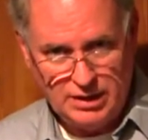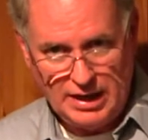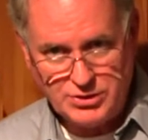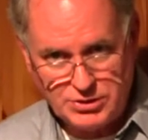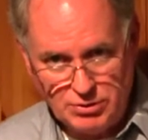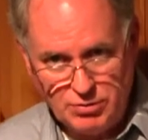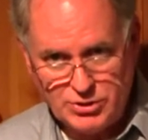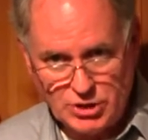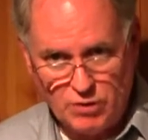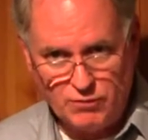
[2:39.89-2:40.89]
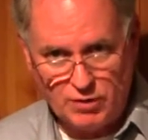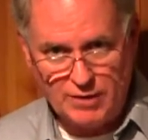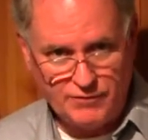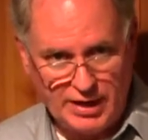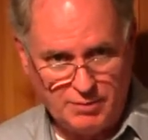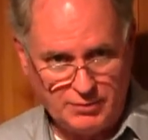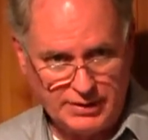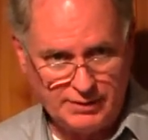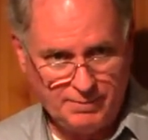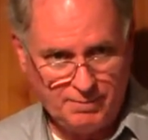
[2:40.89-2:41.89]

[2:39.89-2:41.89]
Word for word: as stewards over our family?